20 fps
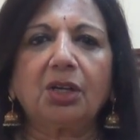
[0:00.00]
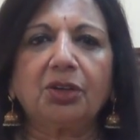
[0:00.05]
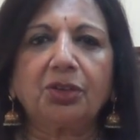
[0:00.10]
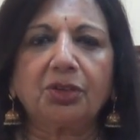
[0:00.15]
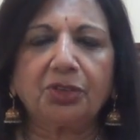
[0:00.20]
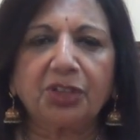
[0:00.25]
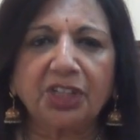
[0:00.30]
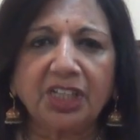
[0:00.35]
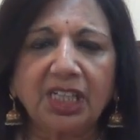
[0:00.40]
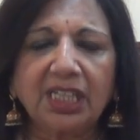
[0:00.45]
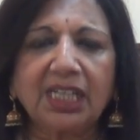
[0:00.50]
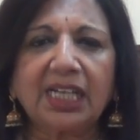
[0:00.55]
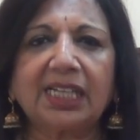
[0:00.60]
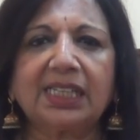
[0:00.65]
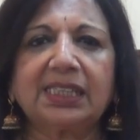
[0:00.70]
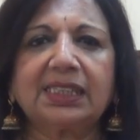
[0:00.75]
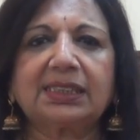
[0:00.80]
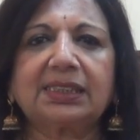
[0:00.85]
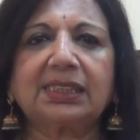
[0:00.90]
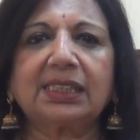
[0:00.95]

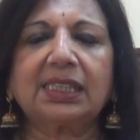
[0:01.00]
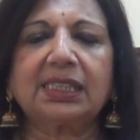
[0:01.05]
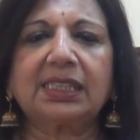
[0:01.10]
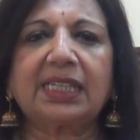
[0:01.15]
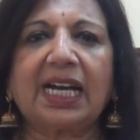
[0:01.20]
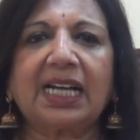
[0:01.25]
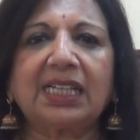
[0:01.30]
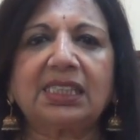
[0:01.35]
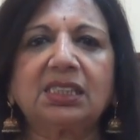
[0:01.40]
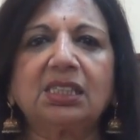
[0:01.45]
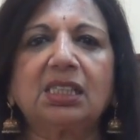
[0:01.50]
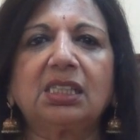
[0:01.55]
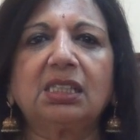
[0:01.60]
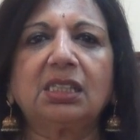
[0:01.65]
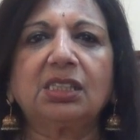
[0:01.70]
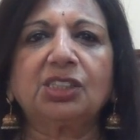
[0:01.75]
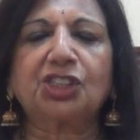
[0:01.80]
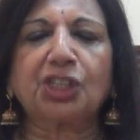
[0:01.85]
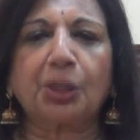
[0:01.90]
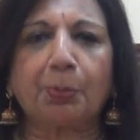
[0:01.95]
realize that
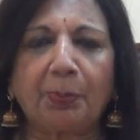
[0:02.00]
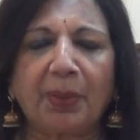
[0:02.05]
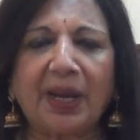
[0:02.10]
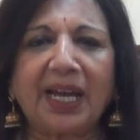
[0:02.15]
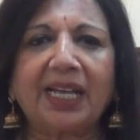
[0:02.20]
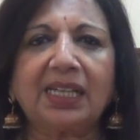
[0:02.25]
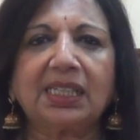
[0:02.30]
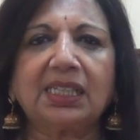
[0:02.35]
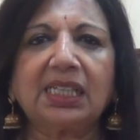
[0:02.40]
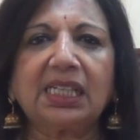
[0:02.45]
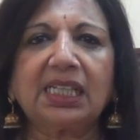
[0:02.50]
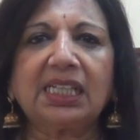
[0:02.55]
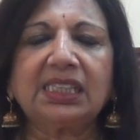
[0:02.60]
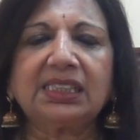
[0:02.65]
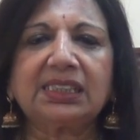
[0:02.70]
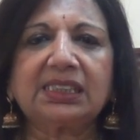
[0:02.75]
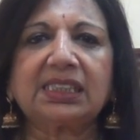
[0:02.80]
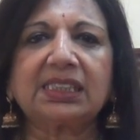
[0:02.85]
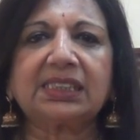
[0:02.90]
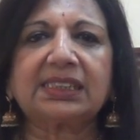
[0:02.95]
Japan is
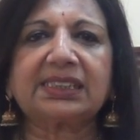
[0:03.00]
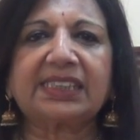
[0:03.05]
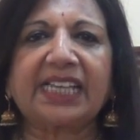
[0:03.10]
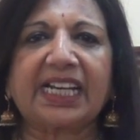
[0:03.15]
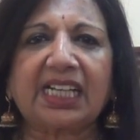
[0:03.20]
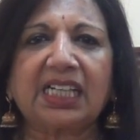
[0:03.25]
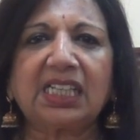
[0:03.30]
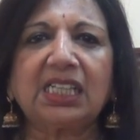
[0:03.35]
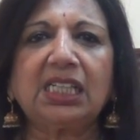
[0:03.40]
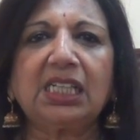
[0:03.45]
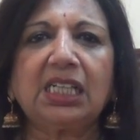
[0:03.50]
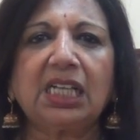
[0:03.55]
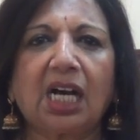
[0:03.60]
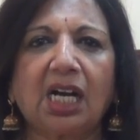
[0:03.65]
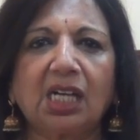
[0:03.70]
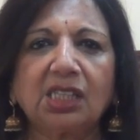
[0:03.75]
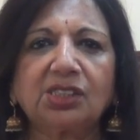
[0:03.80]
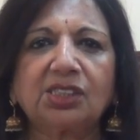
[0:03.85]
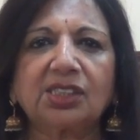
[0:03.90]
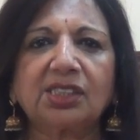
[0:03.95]
the second
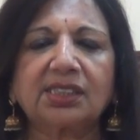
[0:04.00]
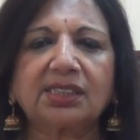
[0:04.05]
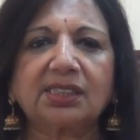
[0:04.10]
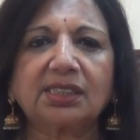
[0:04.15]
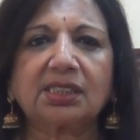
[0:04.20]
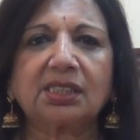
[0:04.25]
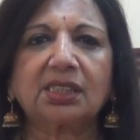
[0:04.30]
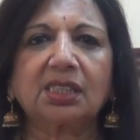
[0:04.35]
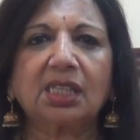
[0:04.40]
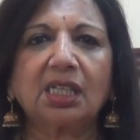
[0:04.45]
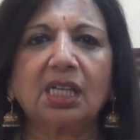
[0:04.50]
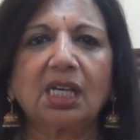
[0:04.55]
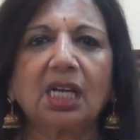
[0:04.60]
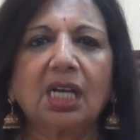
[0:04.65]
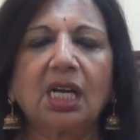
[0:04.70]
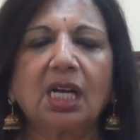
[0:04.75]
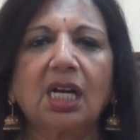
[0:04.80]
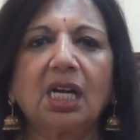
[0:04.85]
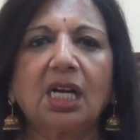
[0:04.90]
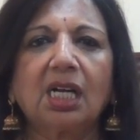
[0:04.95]
largest
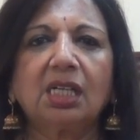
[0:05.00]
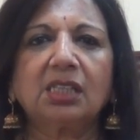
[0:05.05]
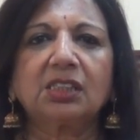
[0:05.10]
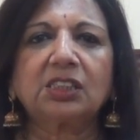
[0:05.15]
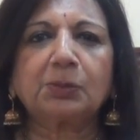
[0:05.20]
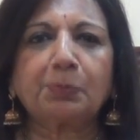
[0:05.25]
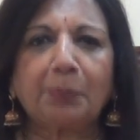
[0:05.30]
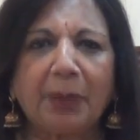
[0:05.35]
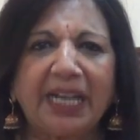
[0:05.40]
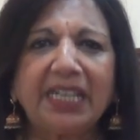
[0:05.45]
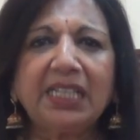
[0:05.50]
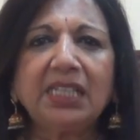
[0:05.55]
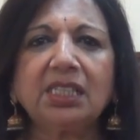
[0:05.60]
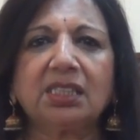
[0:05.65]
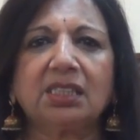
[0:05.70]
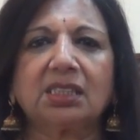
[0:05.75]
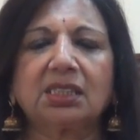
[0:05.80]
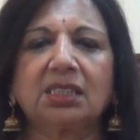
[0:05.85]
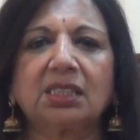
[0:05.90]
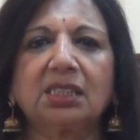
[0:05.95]

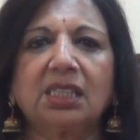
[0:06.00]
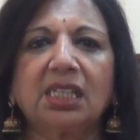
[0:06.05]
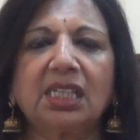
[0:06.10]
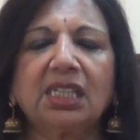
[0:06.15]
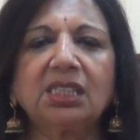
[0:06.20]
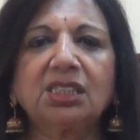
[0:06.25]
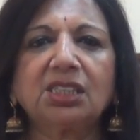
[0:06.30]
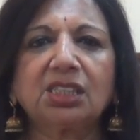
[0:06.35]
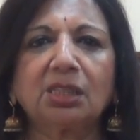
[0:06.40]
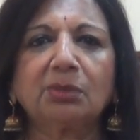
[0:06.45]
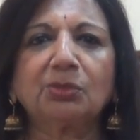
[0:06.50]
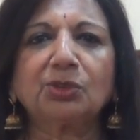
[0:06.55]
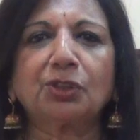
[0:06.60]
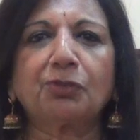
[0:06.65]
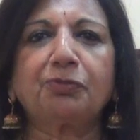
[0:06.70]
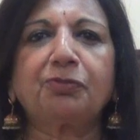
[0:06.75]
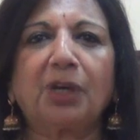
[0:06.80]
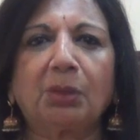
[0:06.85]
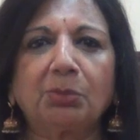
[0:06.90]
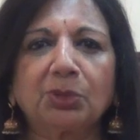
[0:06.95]
spender in terms of
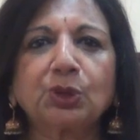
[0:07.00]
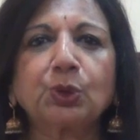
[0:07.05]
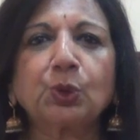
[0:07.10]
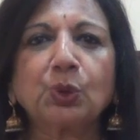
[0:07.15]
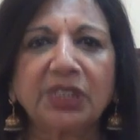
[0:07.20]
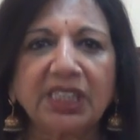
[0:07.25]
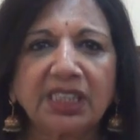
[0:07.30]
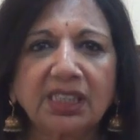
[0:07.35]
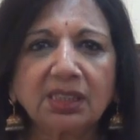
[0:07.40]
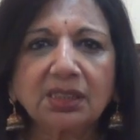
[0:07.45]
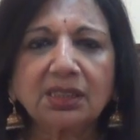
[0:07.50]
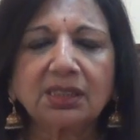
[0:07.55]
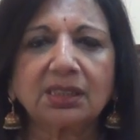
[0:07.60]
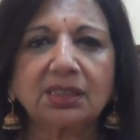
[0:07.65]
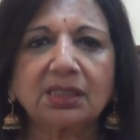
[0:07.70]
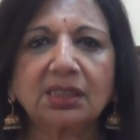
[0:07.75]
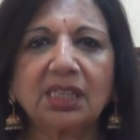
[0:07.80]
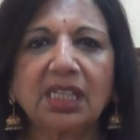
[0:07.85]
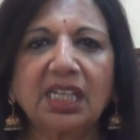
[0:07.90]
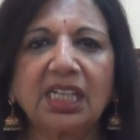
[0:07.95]

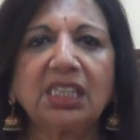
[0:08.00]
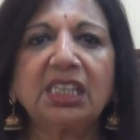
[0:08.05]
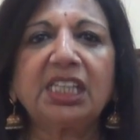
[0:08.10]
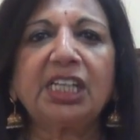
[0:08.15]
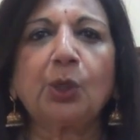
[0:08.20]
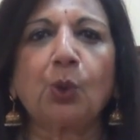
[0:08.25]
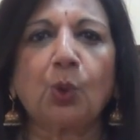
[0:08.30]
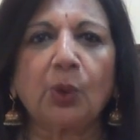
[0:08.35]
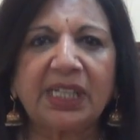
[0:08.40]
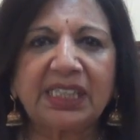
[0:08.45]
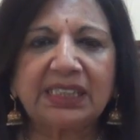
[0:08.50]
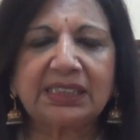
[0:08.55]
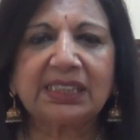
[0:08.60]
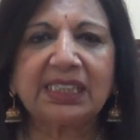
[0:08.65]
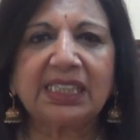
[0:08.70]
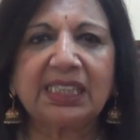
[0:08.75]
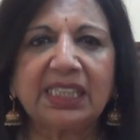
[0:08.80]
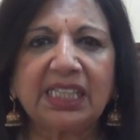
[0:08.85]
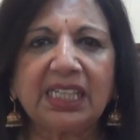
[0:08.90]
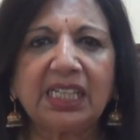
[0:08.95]
pharmaceuticals in the
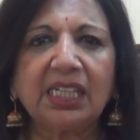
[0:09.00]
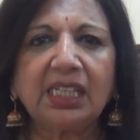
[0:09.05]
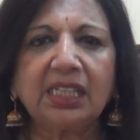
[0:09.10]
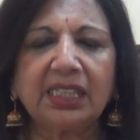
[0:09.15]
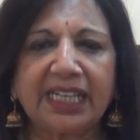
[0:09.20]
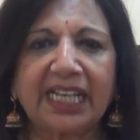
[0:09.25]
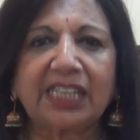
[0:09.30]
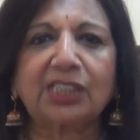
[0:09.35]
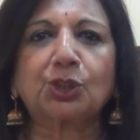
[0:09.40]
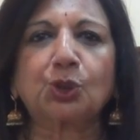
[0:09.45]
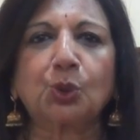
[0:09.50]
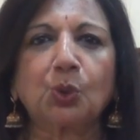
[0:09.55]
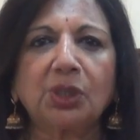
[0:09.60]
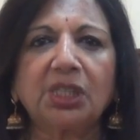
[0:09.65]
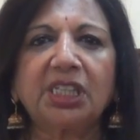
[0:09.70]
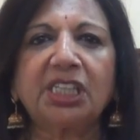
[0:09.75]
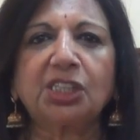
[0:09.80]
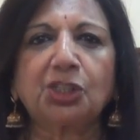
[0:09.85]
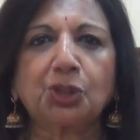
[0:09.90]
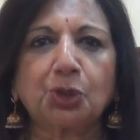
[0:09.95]
OECD, next
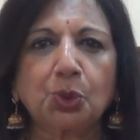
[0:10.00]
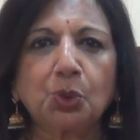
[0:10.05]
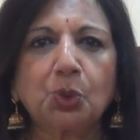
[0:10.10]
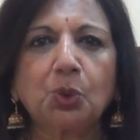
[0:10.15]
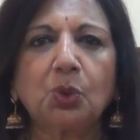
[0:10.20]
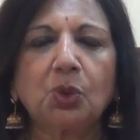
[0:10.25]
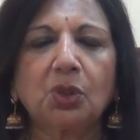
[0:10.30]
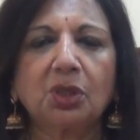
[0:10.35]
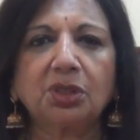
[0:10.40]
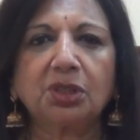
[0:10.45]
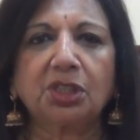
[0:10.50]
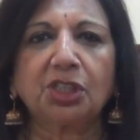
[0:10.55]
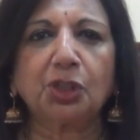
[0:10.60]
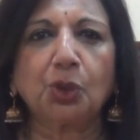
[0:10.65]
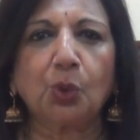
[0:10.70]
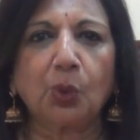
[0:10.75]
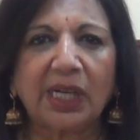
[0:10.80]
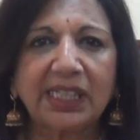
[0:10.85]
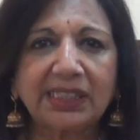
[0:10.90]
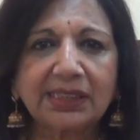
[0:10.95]
only to the
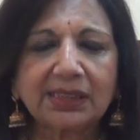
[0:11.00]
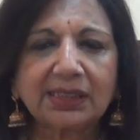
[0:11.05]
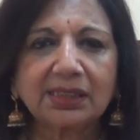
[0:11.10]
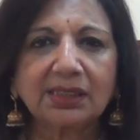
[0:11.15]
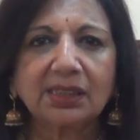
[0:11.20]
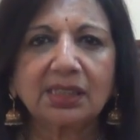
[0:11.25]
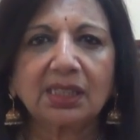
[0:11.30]
US.